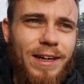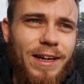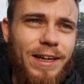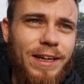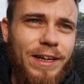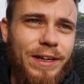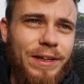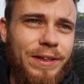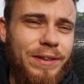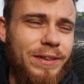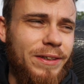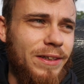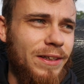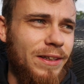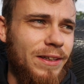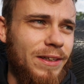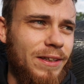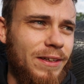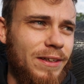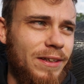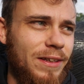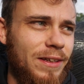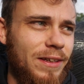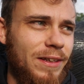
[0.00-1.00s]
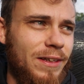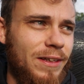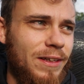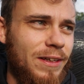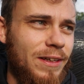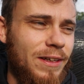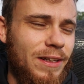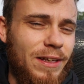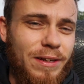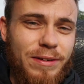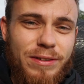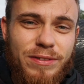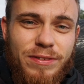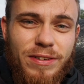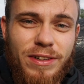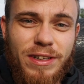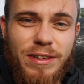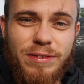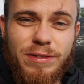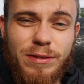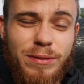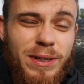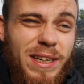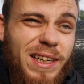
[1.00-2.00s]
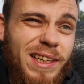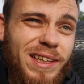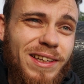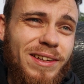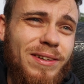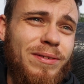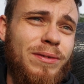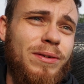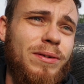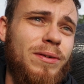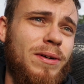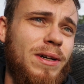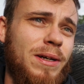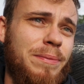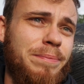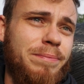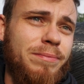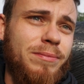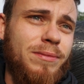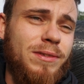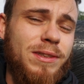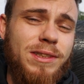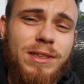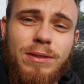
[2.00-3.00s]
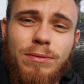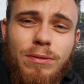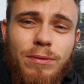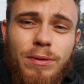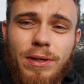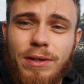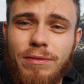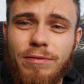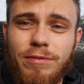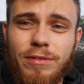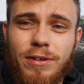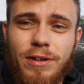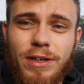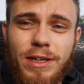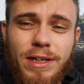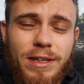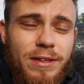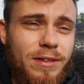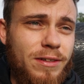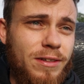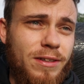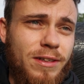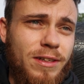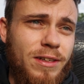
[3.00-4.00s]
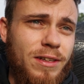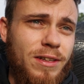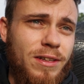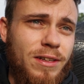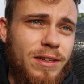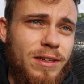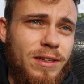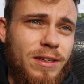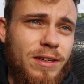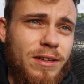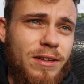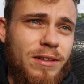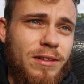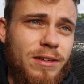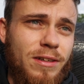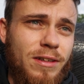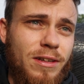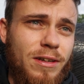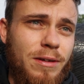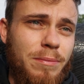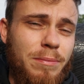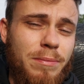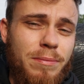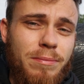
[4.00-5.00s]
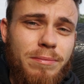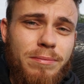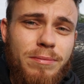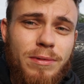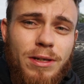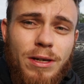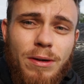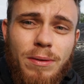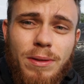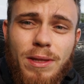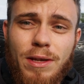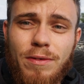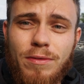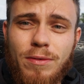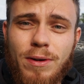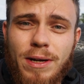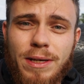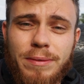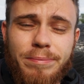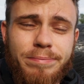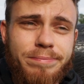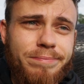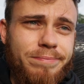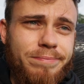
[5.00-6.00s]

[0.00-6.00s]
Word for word: hey hey that's fun either way we'll um, see what we can find um, going the other way